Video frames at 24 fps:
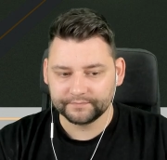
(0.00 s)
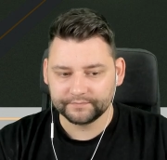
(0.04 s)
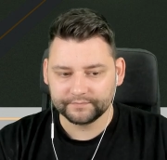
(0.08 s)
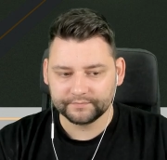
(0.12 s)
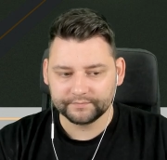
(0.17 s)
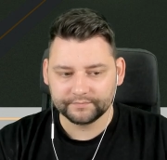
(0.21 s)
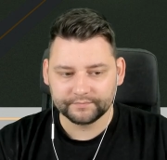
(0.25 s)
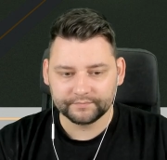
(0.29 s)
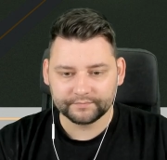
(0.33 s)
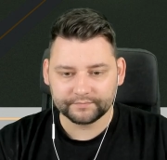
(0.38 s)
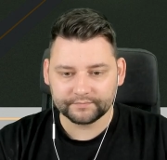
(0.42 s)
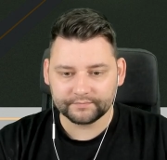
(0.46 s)

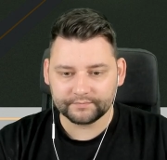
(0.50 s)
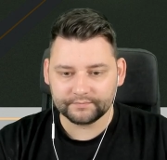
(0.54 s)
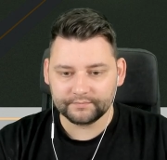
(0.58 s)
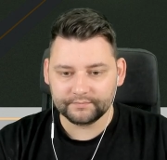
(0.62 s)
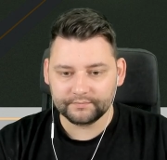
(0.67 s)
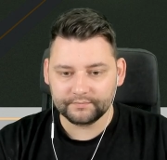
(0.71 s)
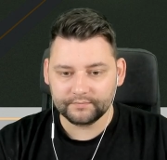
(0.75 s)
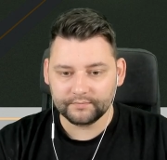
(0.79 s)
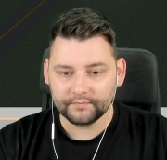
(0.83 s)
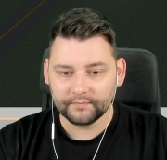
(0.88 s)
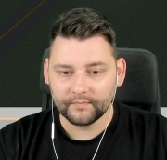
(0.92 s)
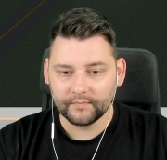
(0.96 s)

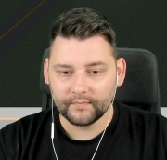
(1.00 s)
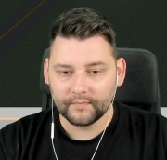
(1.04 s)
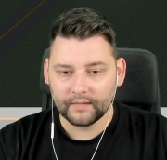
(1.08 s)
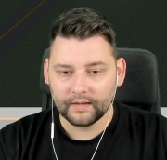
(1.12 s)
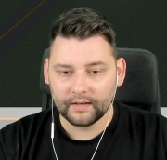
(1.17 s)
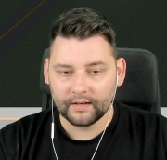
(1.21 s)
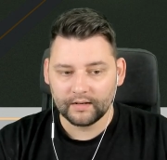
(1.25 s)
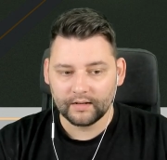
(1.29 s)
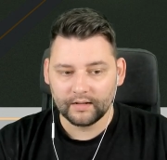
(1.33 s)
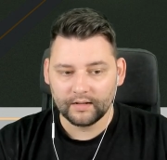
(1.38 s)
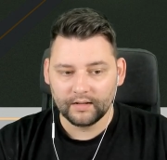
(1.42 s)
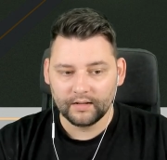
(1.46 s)

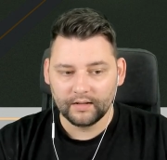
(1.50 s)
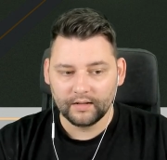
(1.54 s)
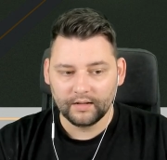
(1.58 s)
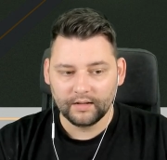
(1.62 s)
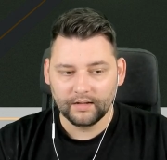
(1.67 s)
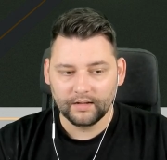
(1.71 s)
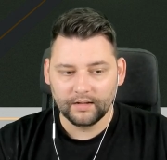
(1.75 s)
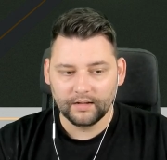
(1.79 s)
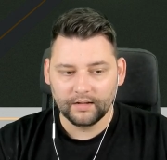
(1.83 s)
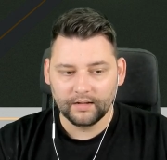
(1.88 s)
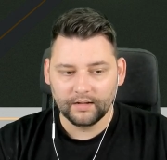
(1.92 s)
(no one is talking)